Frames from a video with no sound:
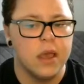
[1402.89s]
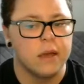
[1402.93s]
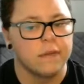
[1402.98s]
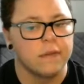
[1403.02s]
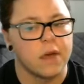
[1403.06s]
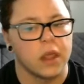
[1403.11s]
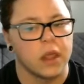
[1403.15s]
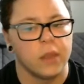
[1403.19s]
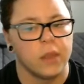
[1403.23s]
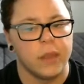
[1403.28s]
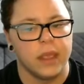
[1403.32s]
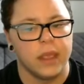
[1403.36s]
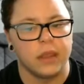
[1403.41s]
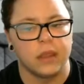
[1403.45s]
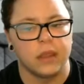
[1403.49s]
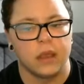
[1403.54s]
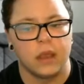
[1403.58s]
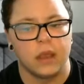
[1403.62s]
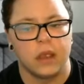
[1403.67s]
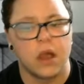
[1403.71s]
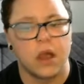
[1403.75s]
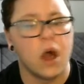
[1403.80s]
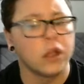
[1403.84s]
following
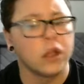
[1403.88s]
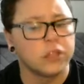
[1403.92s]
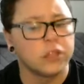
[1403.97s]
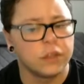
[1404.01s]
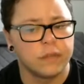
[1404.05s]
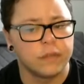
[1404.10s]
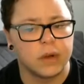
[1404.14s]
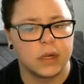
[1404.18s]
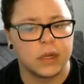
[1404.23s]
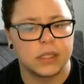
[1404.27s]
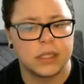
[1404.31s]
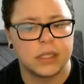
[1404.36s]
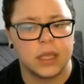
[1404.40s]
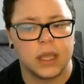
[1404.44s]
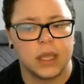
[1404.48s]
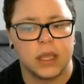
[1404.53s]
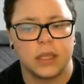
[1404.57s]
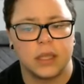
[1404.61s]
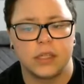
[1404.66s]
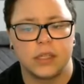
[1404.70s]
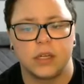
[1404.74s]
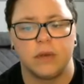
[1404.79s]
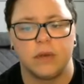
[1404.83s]
the
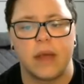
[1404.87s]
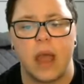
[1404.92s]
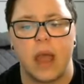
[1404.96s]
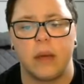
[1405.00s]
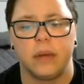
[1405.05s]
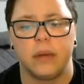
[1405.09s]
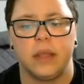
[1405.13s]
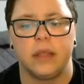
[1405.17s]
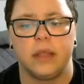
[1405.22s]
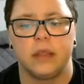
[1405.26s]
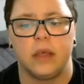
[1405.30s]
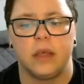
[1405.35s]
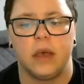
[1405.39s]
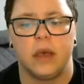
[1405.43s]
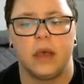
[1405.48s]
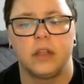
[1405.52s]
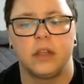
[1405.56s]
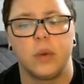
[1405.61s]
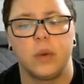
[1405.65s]
controversy surrounding the